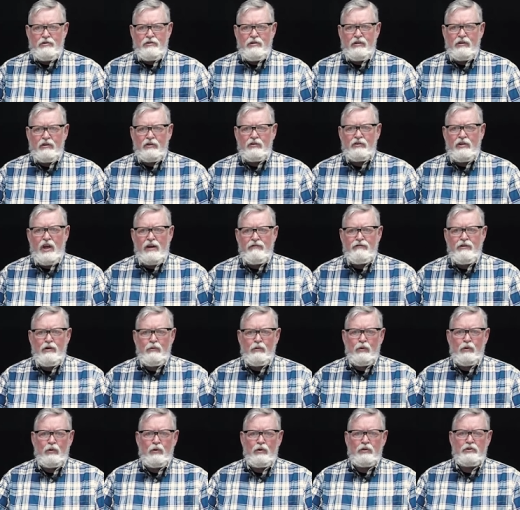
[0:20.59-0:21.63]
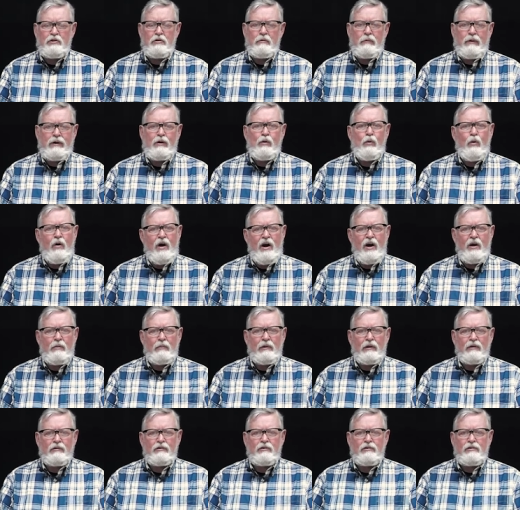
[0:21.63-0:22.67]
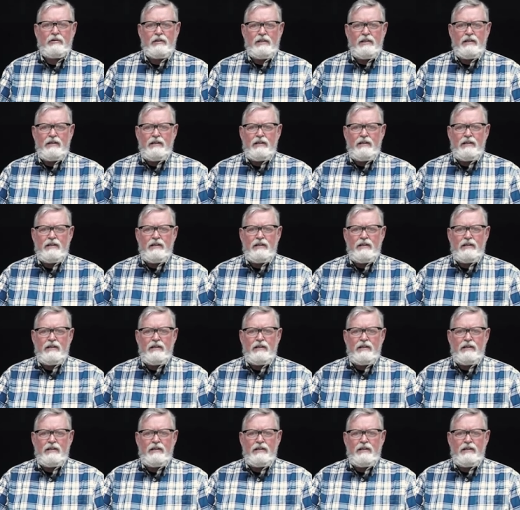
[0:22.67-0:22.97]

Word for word: to the safety rules and requirements